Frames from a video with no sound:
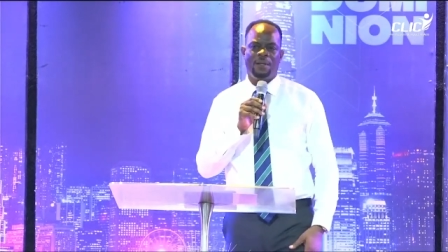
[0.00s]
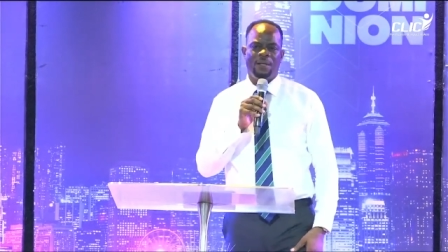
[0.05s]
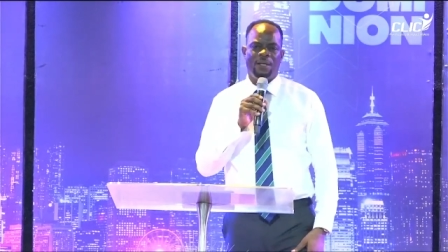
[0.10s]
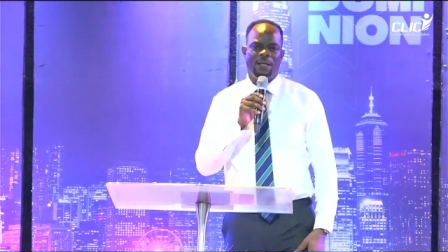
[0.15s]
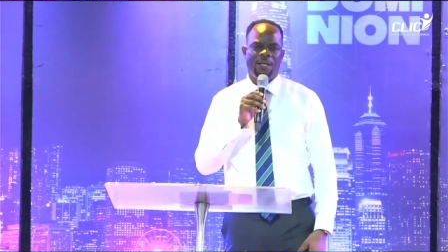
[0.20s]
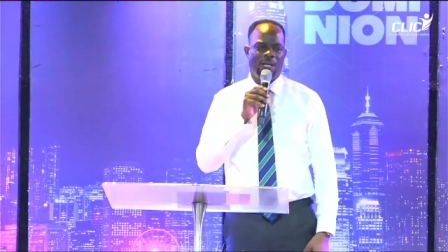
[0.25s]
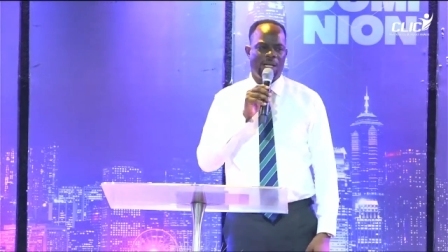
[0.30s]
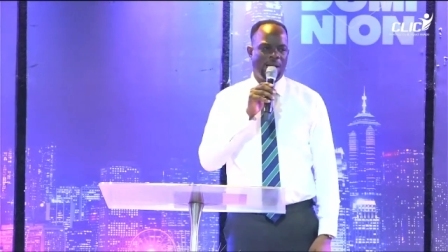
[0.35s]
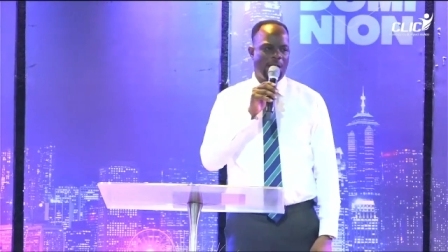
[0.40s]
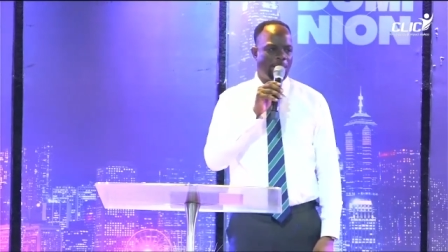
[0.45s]

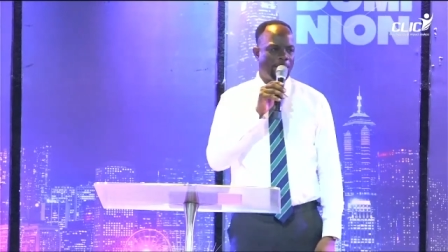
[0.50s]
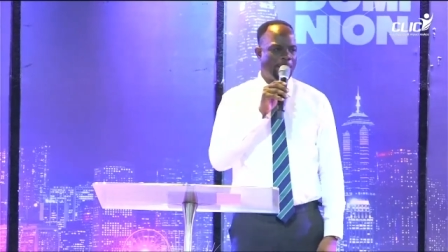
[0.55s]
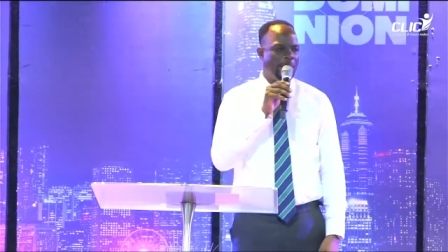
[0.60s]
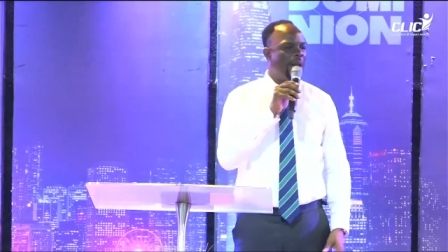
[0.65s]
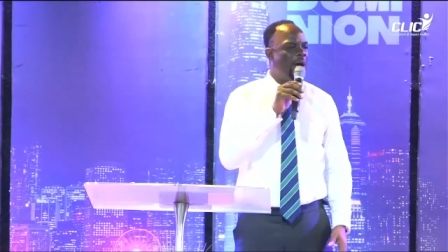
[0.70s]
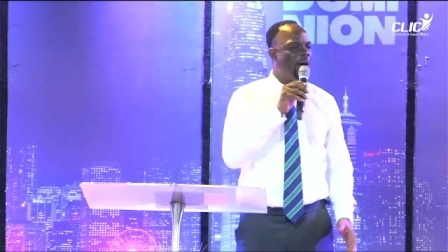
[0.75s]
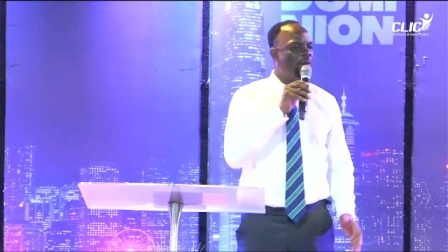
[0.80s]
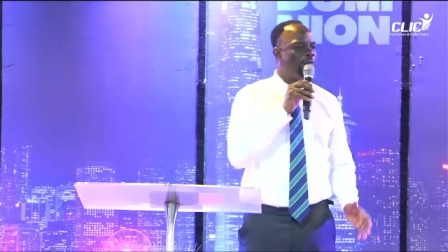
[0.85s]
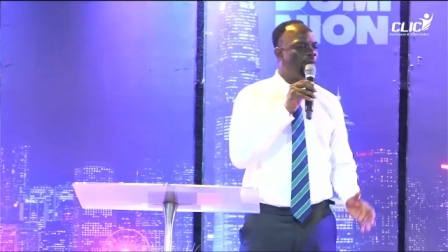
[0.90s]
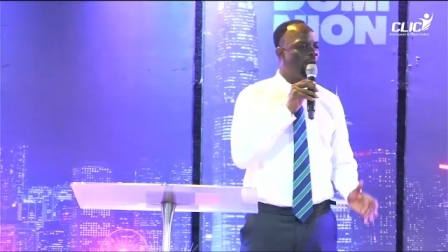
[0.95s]
There are many
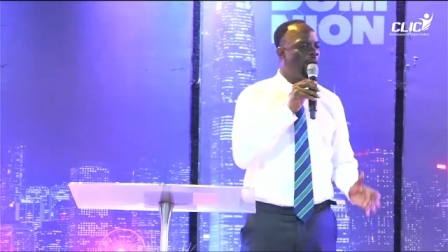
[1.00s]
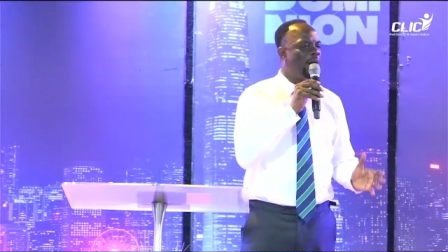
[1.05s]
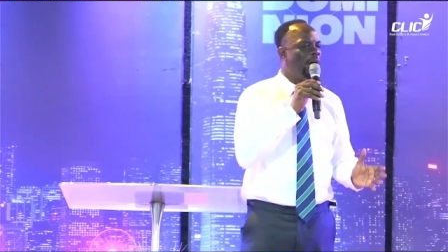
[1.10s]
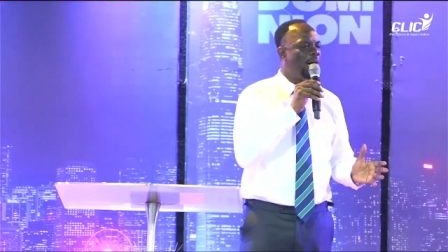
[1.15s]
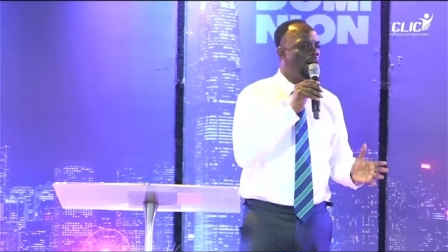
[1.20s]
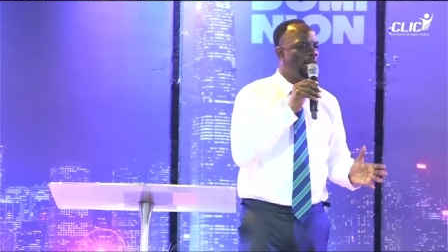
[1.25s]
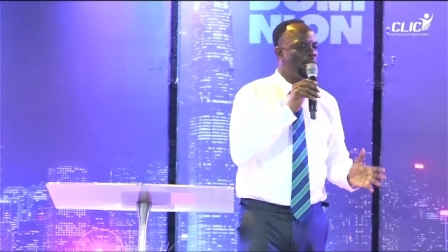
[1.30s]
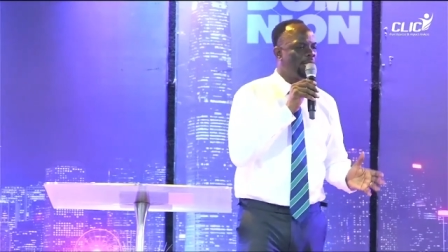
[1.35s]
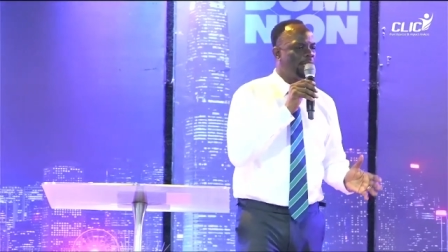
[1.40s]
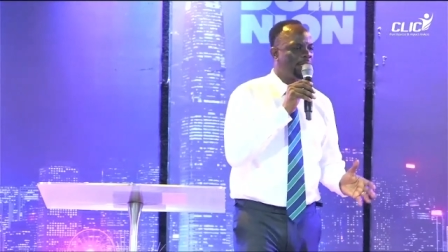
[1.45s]
of
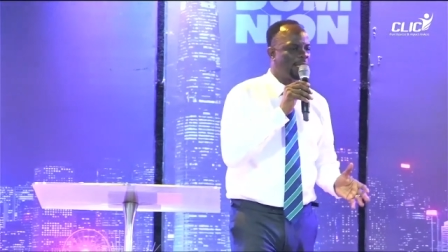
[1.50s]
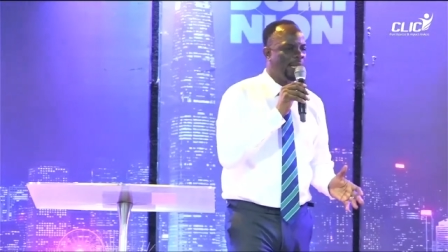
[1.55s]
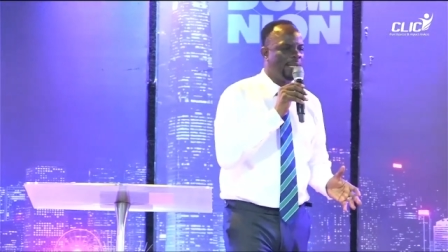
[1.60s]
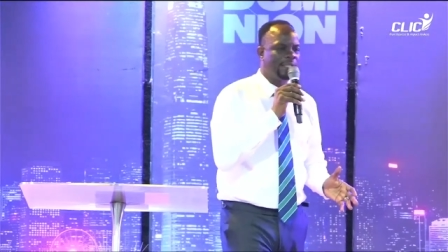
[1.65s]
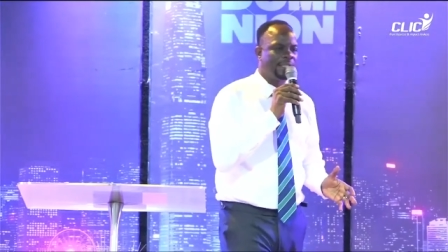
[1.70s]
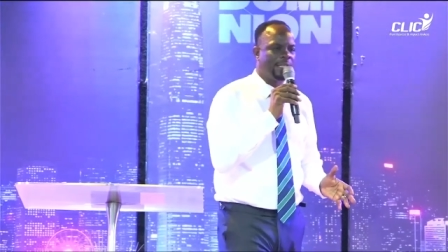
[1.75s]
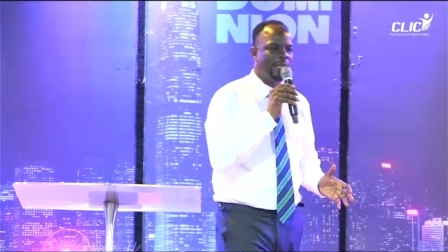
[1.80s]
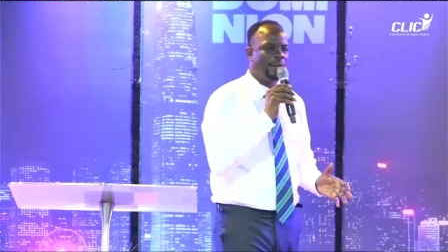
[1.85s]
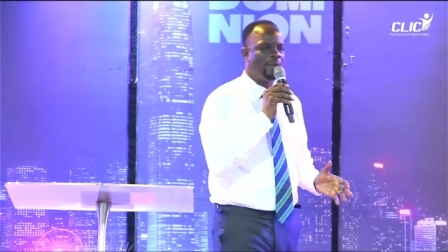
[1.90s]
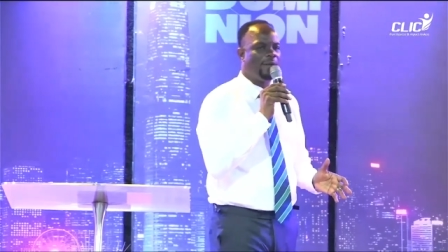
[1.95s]
us
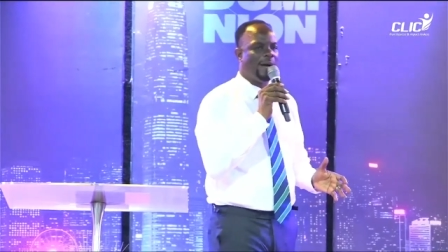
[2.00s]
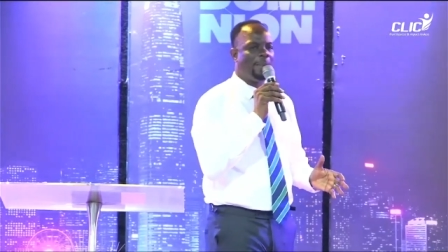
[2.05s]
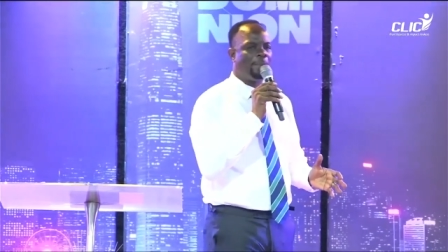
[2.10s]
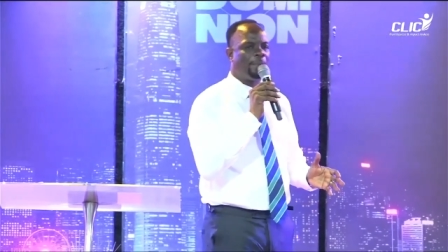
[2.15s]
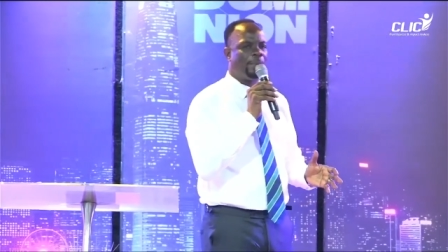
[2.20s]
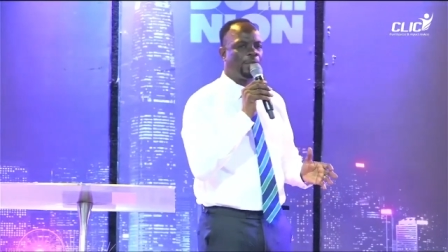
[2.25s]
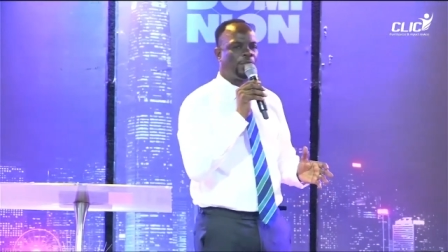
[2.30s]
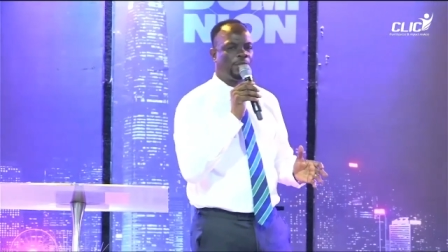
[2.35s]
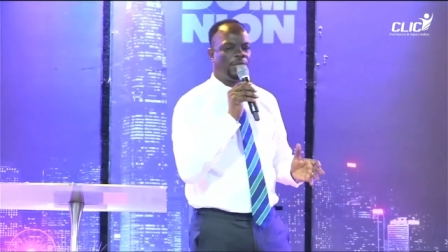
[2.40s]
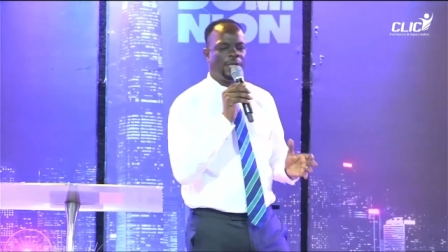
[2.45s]
instead of
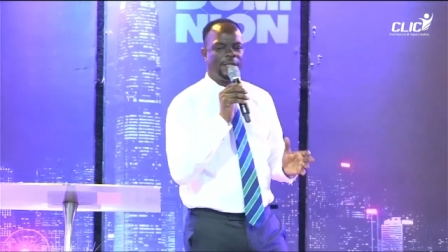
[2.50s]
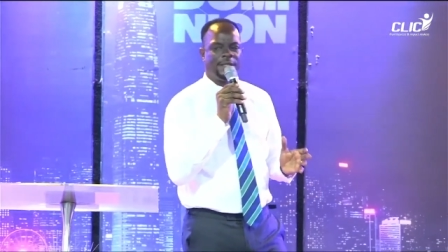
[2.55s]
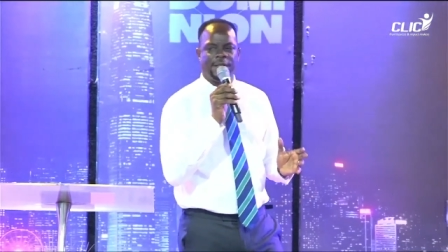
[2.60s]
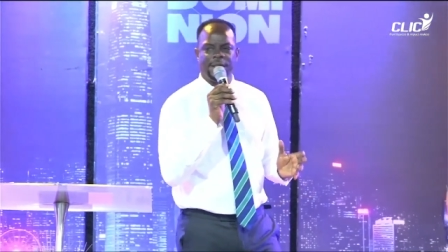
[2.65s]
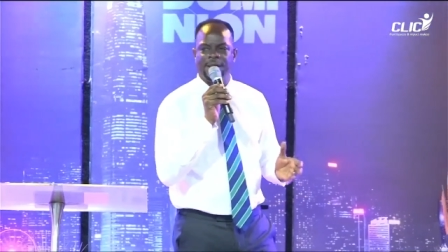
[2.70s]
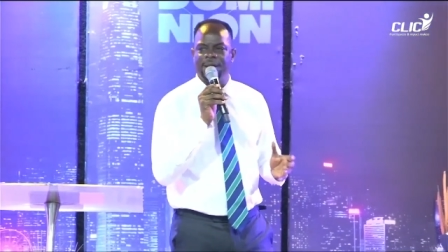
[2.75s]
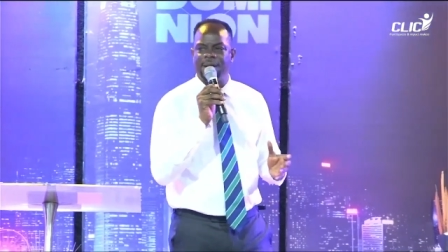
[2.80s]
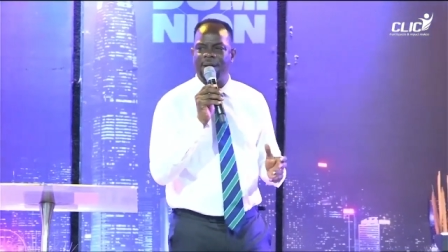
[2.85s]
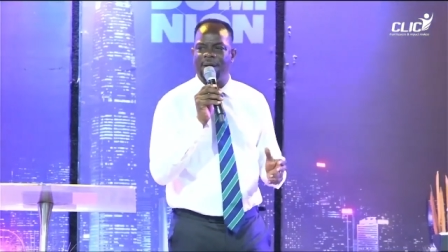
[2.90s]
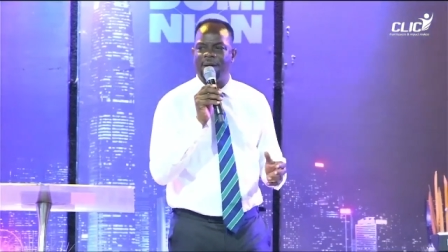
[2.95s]

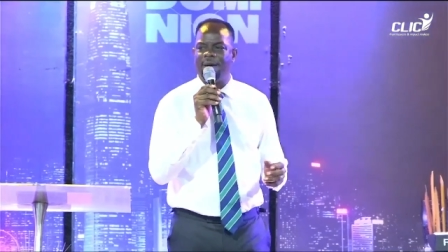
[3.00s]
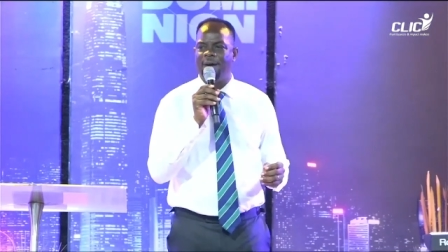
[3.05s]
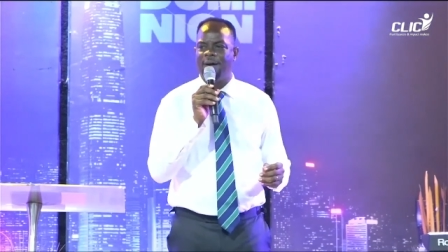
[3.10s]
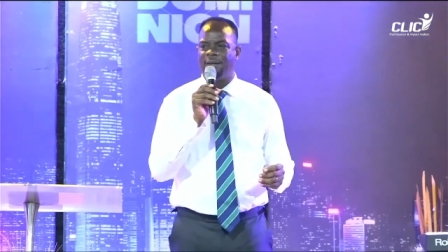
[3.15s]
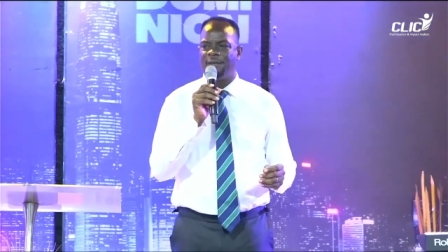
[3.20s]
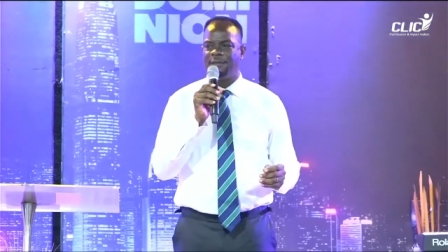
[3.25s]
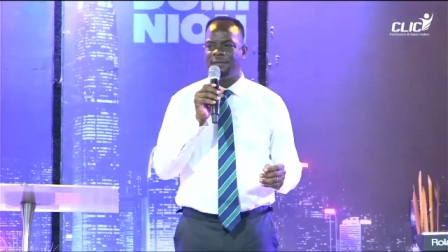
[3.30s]
appreciating God,